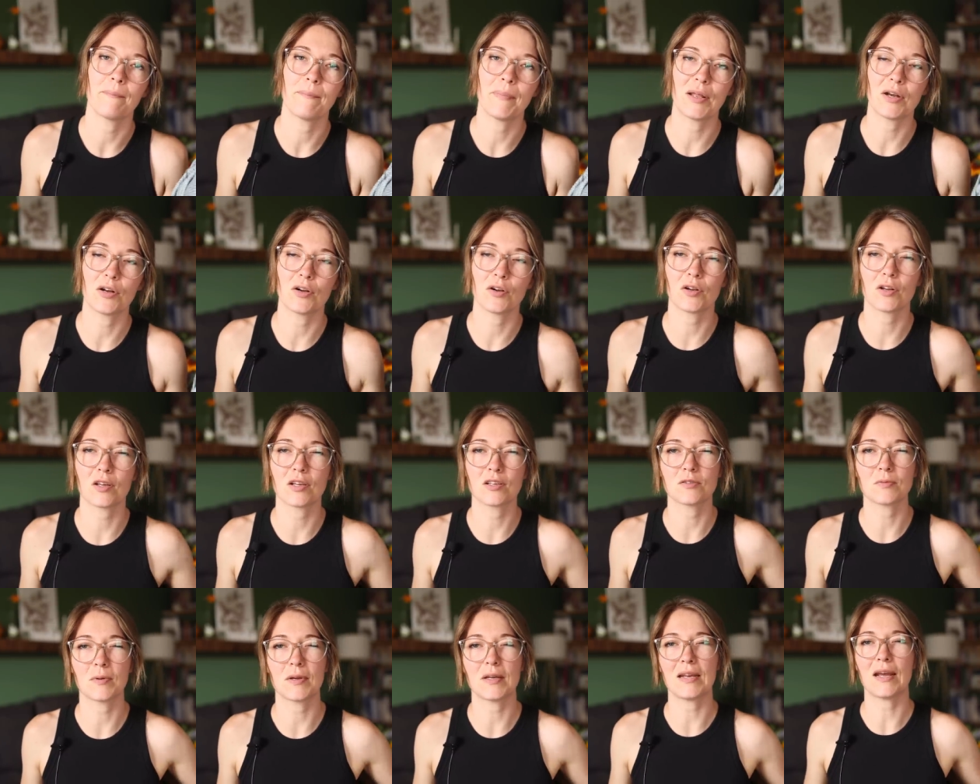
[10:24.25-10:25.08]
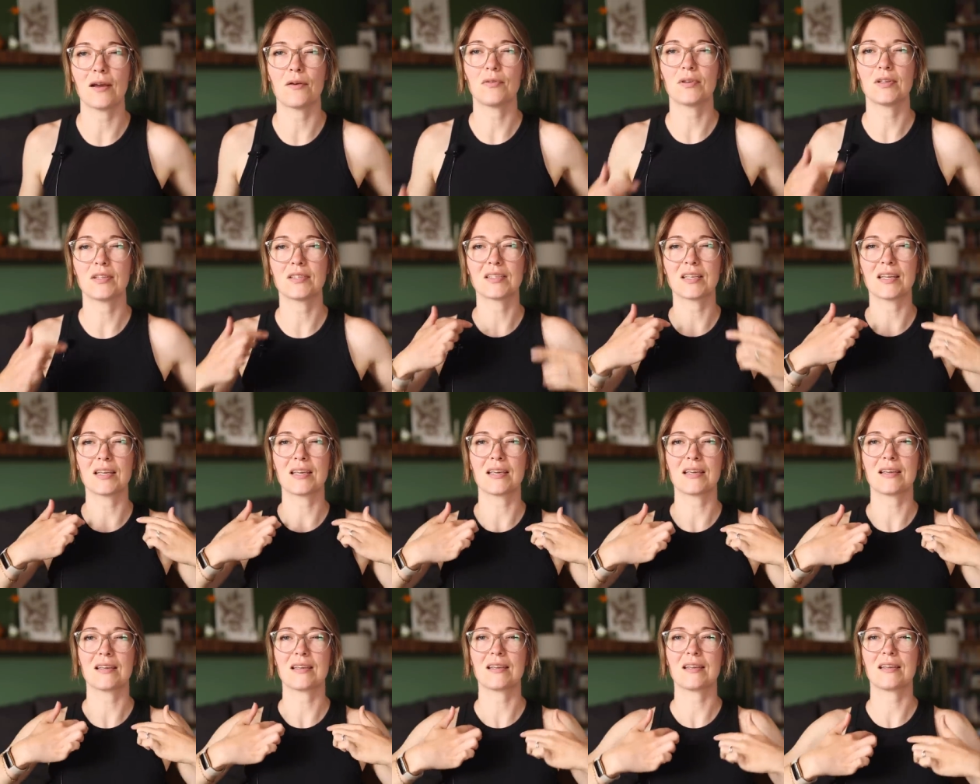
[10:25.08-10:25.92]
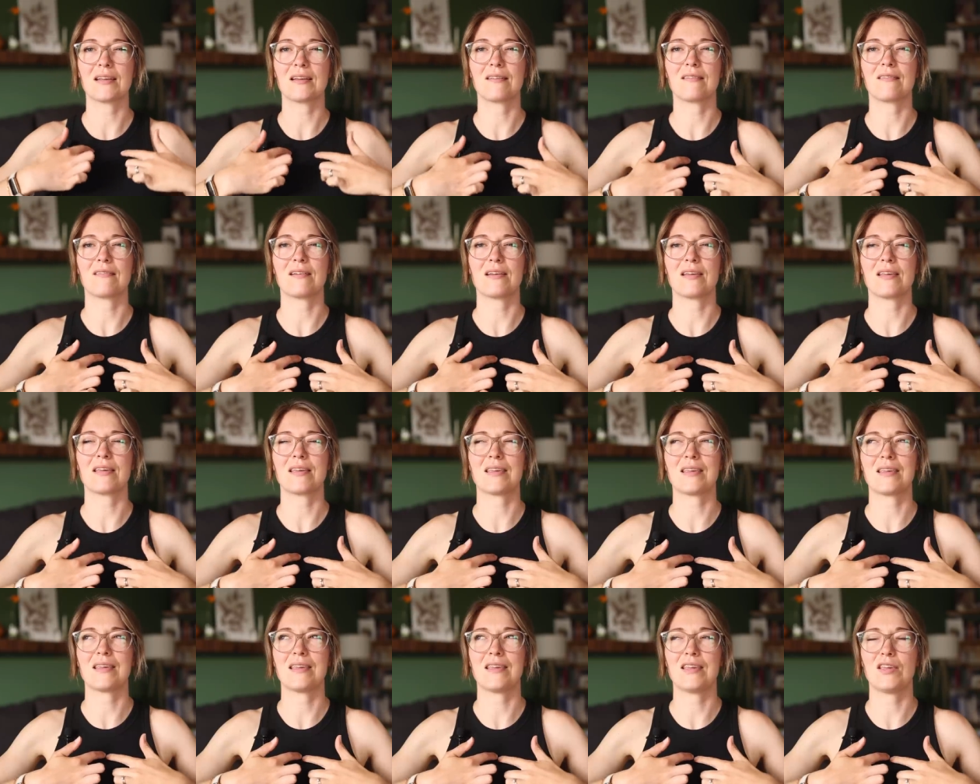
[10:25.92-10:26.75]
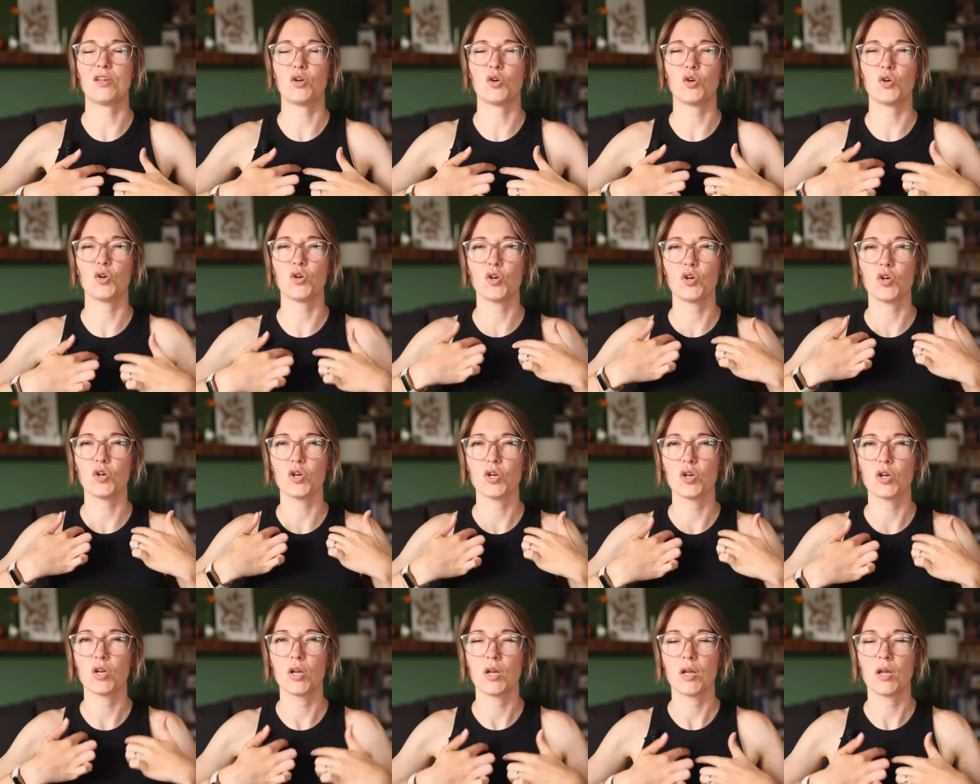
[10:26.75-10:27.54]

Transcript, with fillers: better because right now it's like right here